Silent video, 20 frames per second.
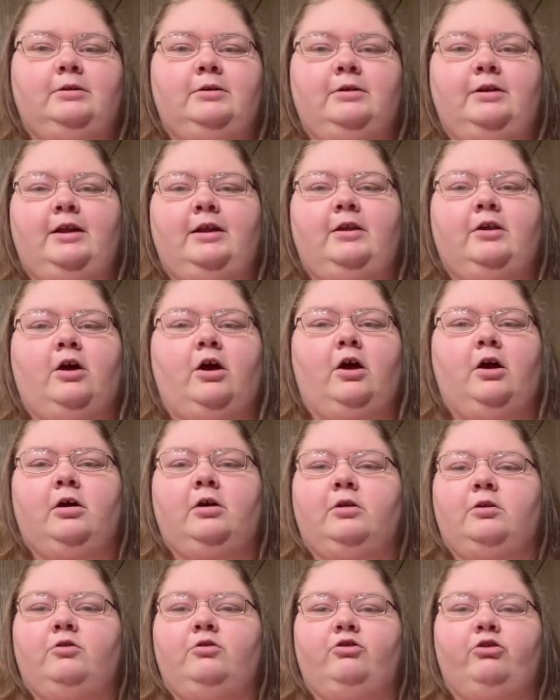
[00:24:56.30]
in the
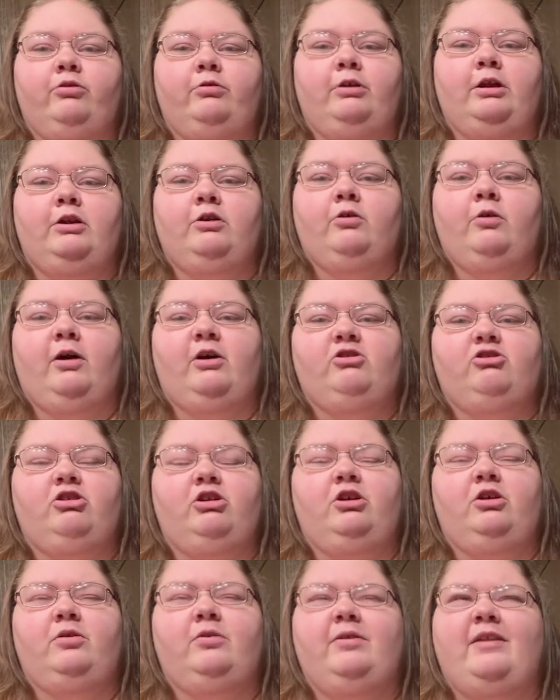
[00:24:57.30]
cart, don't need to question
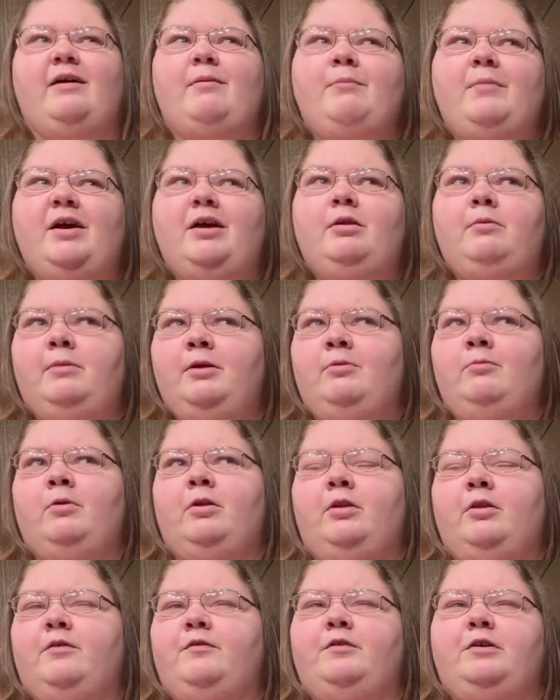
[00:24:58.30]
you. That might have been one
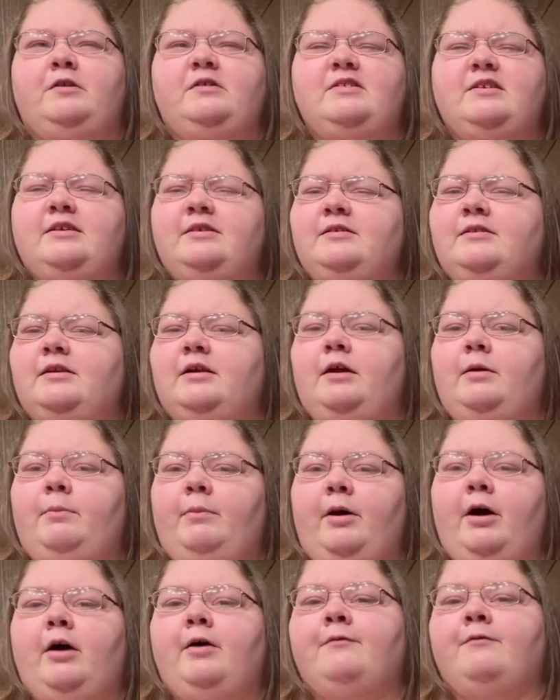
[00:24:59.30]
of the first things that I
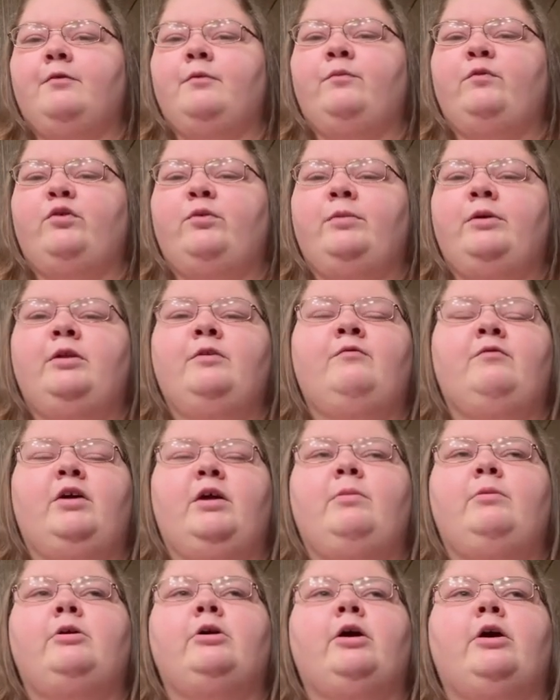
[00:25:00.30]
bought from Forbidden
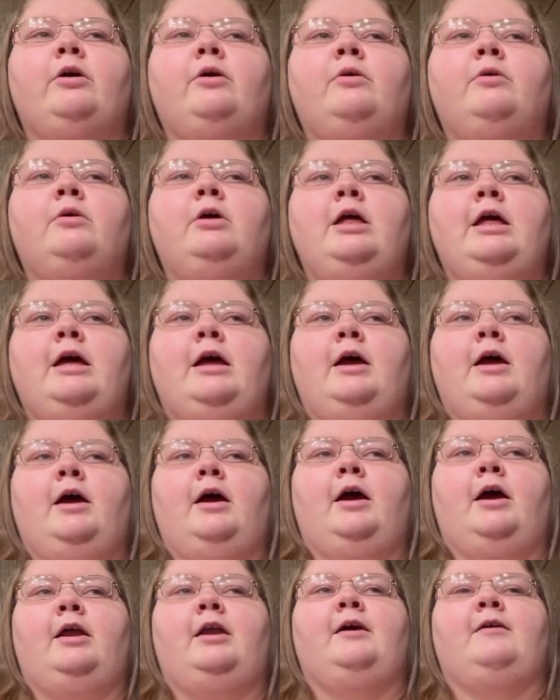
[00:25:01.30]
Fiber Co.
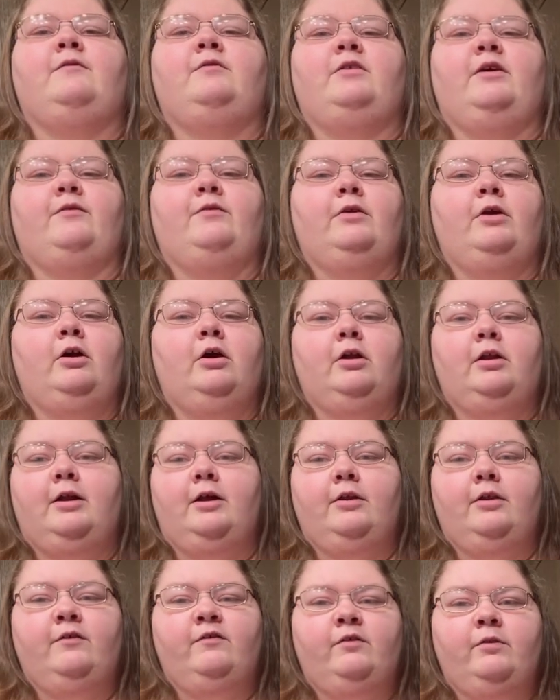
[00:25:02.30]
And I've definitely gone
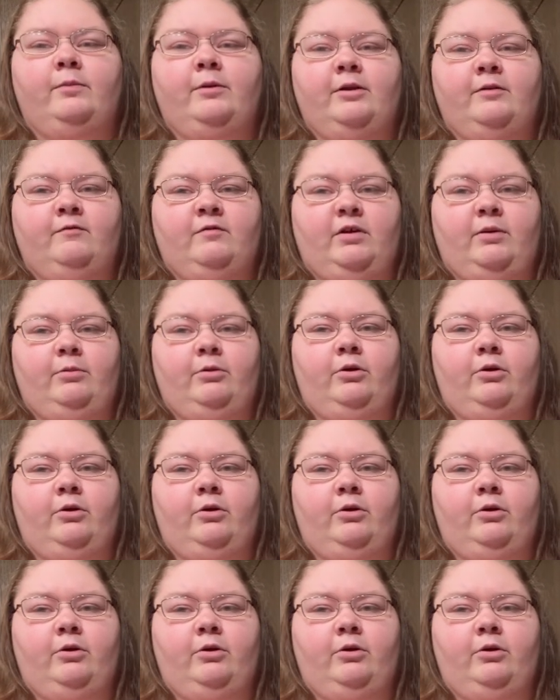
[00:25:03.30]
down the Forbidden Fiber